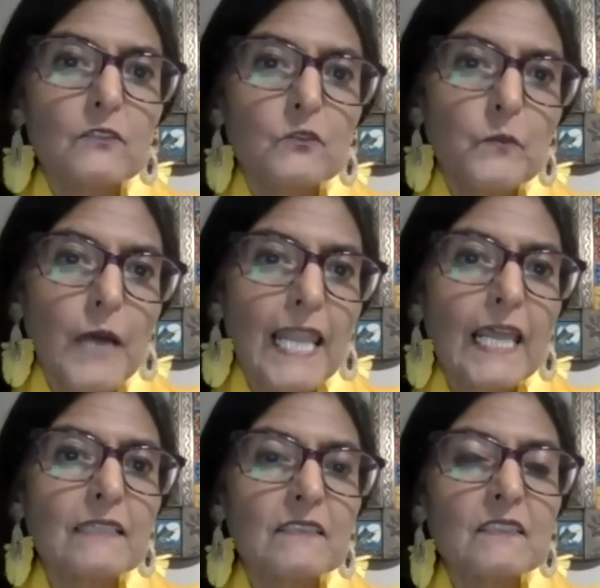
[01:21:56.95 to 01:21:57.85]
to
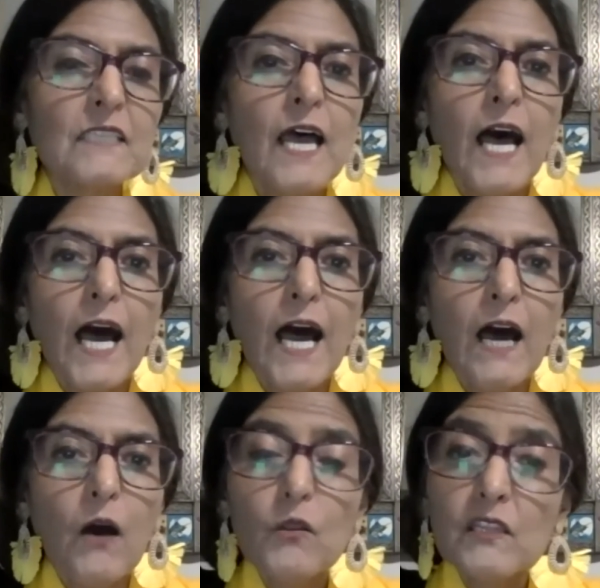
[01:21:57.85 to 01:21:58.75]
balance
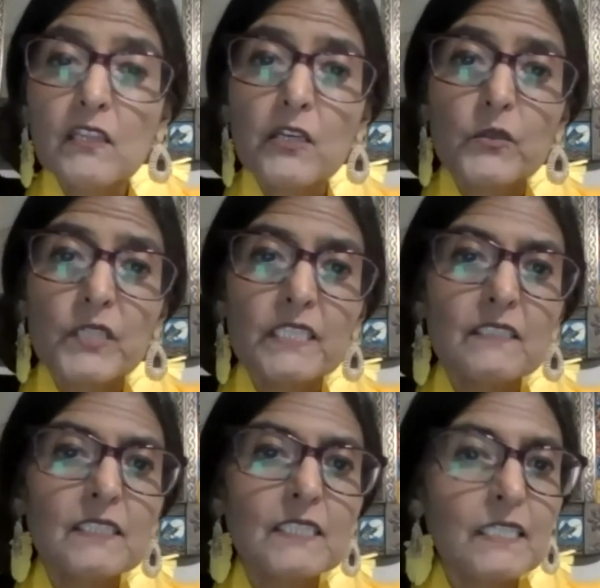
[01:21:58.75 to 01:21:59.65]
all
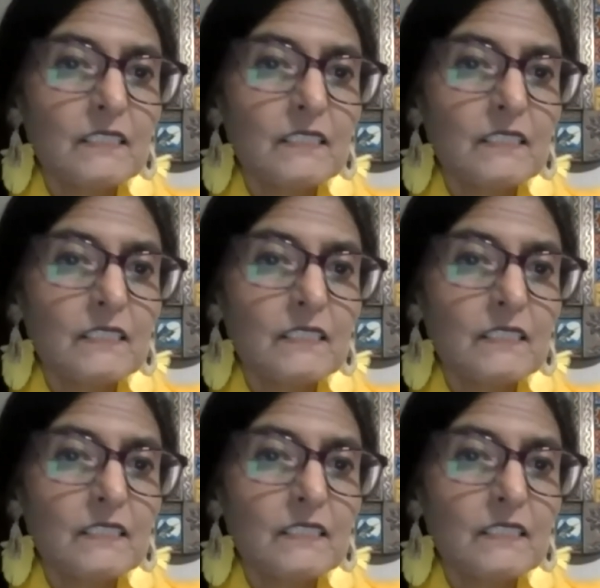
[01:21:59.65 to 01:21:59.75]
theories,